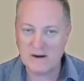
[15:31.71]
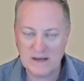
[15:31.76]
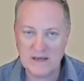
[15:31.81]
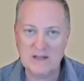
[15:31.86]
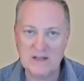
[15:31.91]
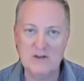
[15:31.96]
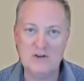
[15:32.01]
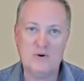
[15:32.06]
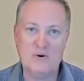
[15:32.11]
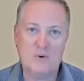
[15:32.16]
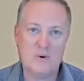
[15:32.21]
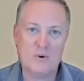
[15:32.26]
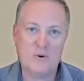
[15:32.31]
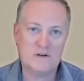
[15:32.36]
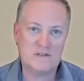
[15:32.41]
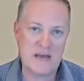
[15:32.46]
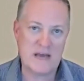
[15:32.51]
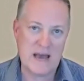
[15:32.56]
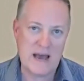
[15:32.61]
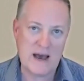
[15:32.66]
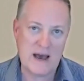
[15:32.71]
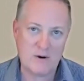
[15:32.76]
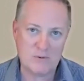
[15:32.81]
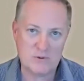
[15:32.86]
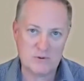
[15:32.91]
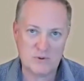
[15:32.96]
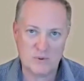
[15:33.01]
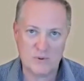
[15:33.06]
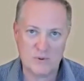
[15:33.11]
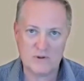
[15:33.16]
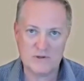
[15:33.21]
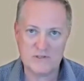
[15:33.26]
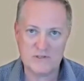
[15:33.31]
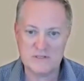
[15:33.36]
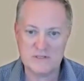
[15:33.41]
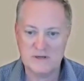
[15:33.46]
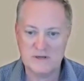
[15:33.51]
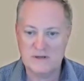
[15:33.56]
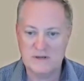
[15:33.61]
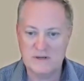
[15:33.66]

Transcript: indoors, outdoors,